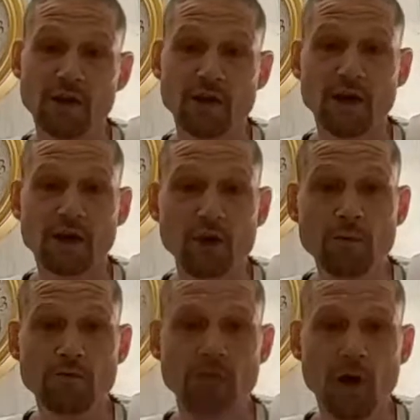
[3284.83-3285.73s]
that
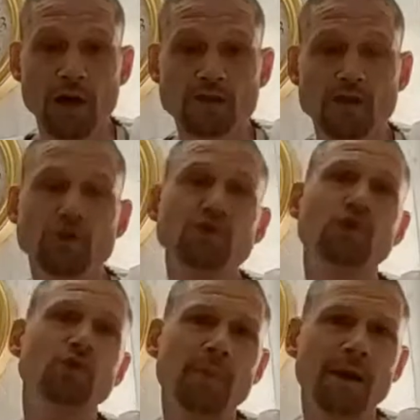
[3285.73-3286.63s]
human rights
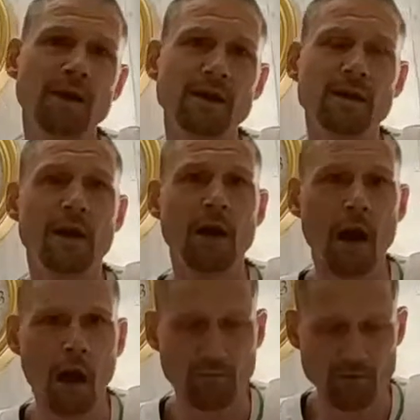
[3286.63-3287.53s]
should be and
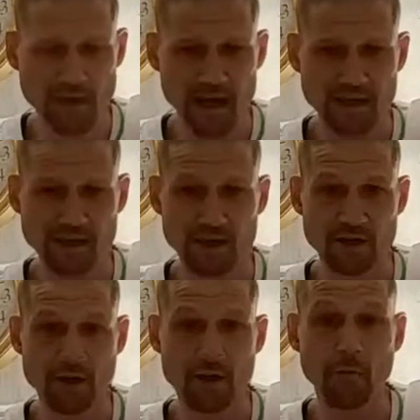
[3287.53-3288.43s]
are protected
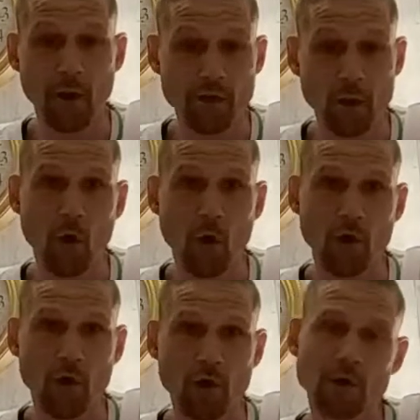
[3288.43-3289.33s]
by the law.